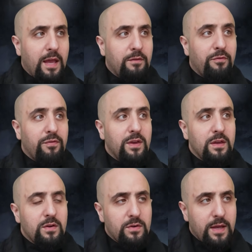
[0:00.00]
and
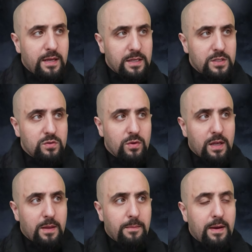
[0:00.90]
fear in
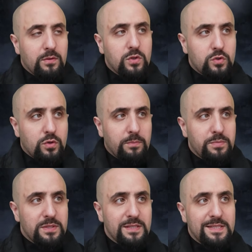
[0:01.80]
Israel about
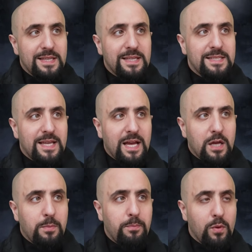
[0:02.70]
Trump's
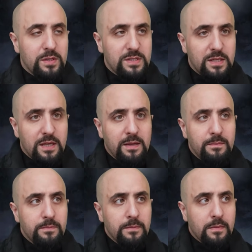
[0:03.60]
zigzag policy
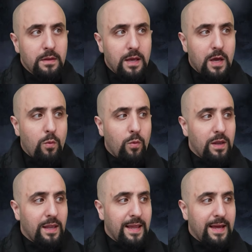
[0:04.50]
and what